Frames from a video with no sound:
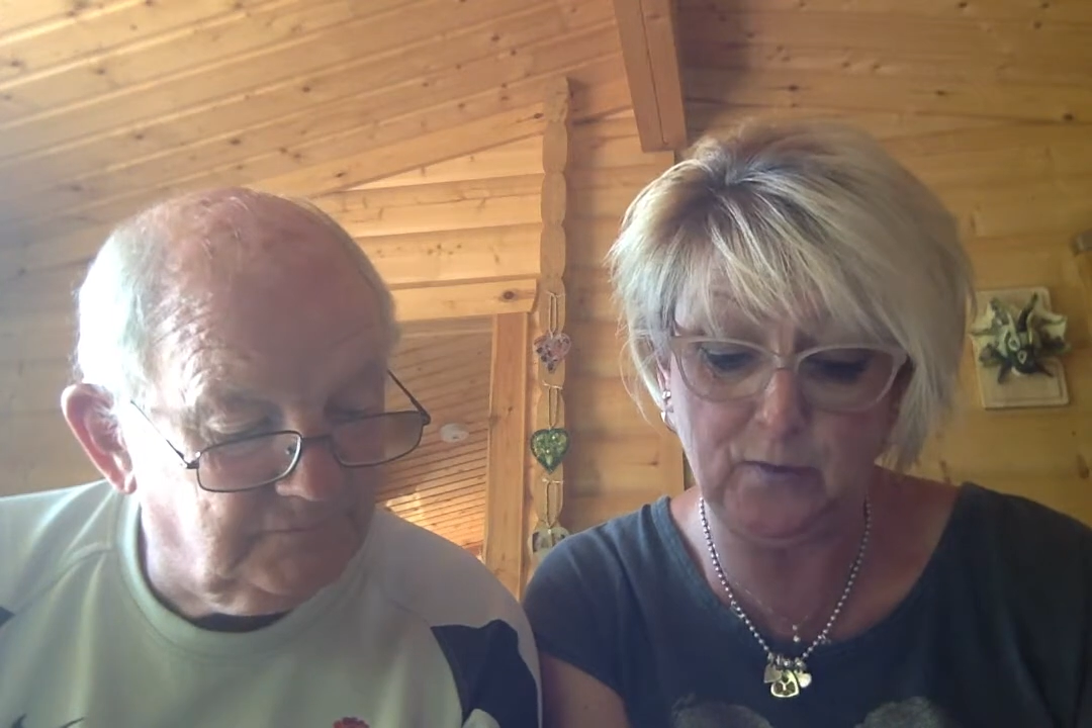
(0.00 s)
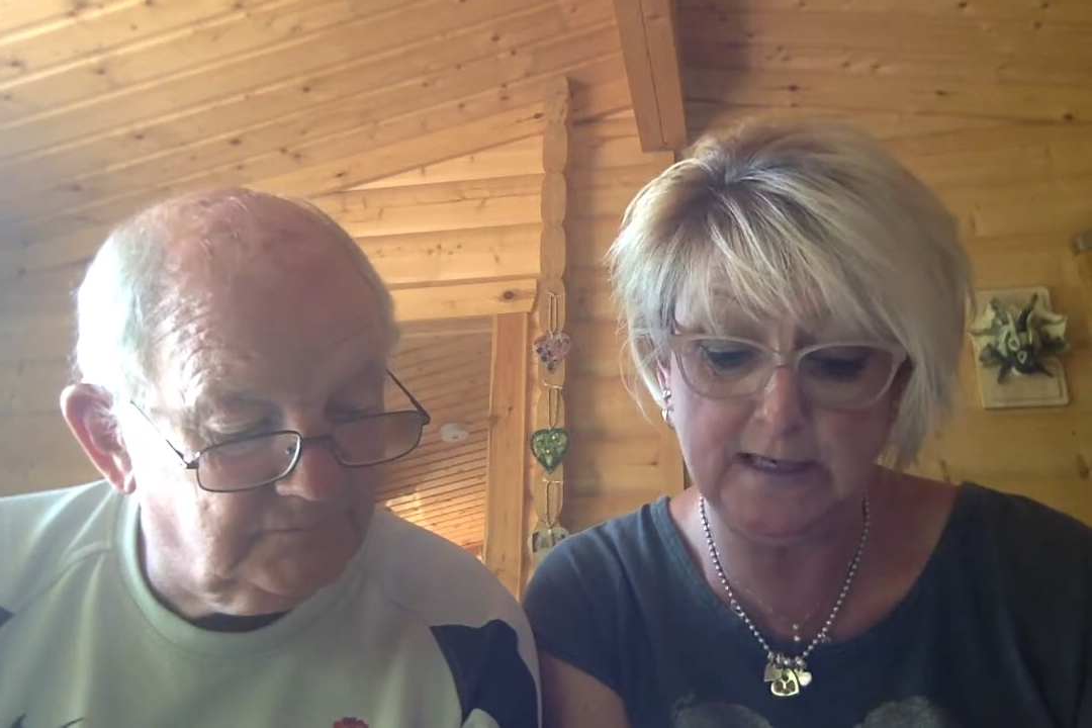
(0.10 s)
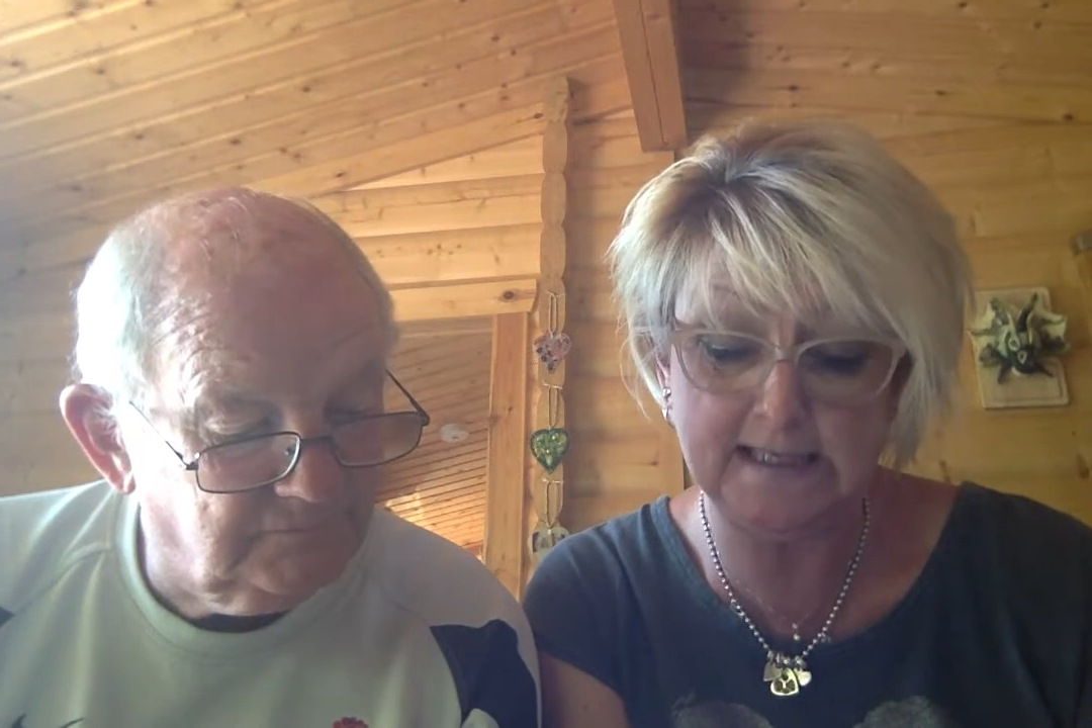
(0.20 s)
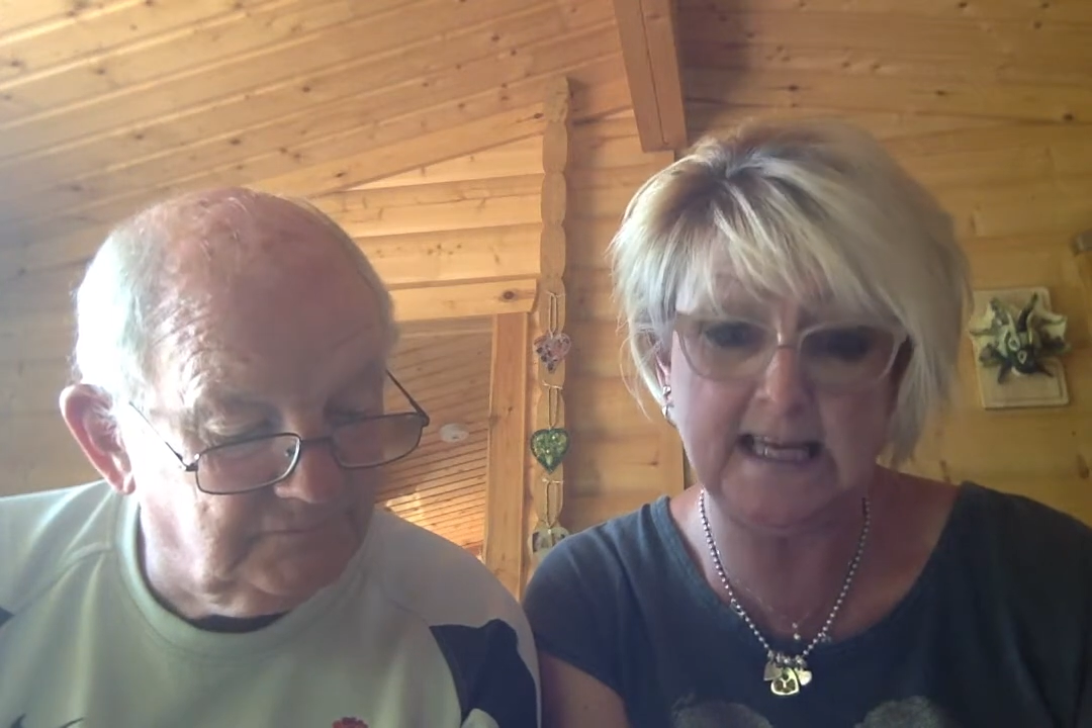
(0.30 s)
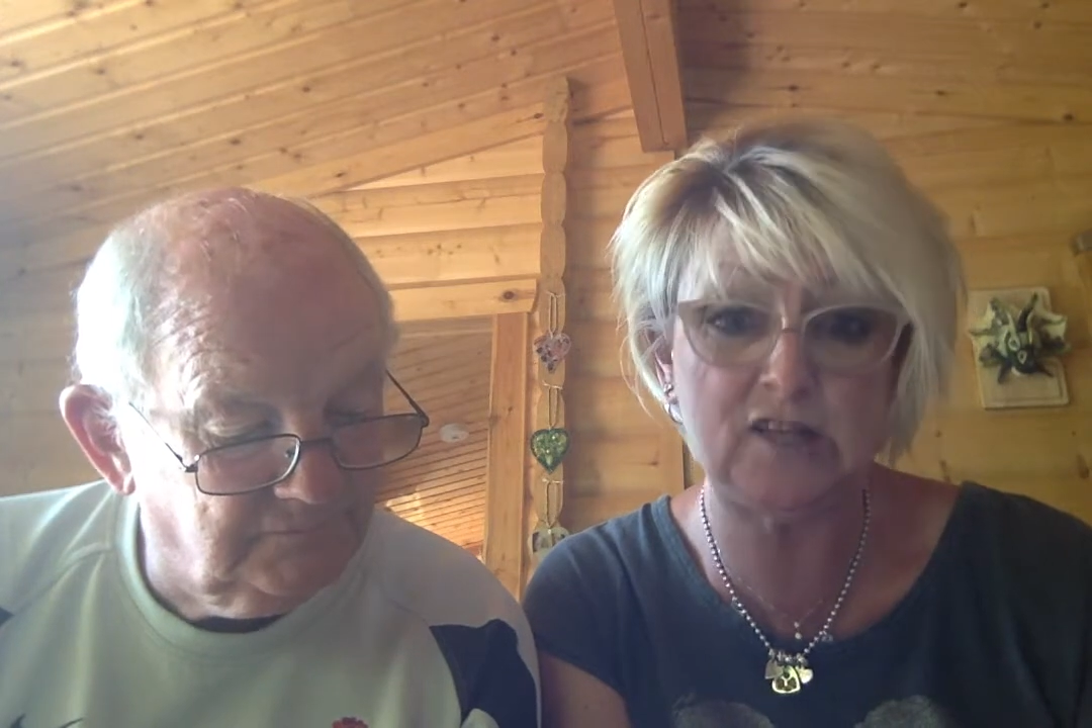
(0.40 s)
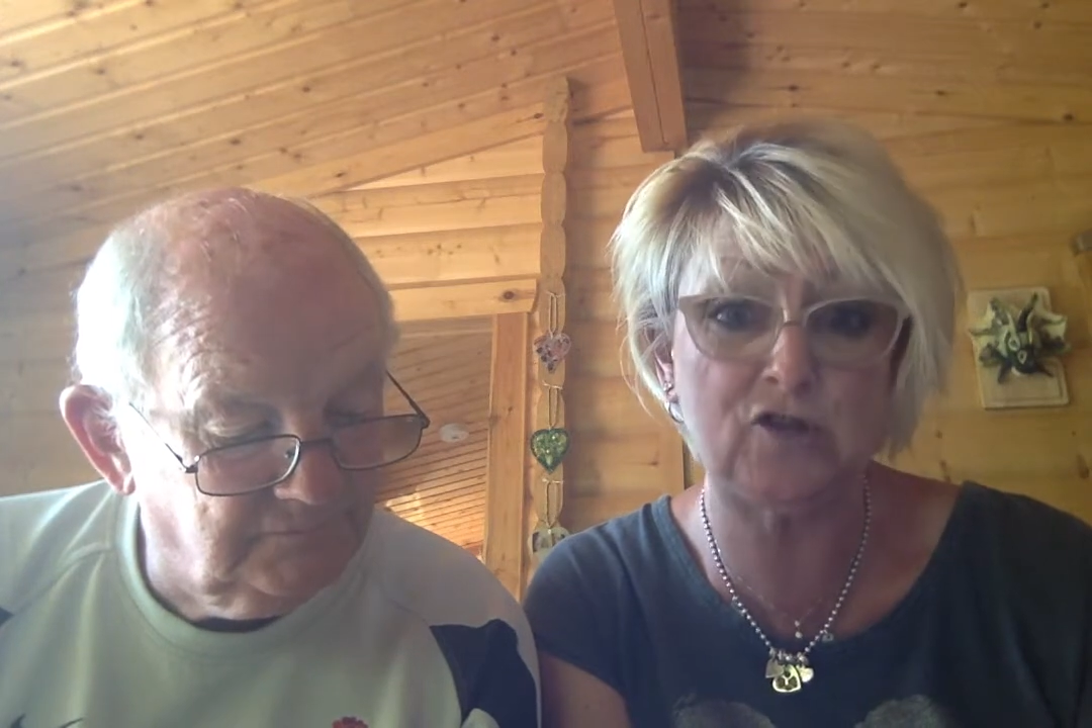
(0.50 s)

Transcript: princess,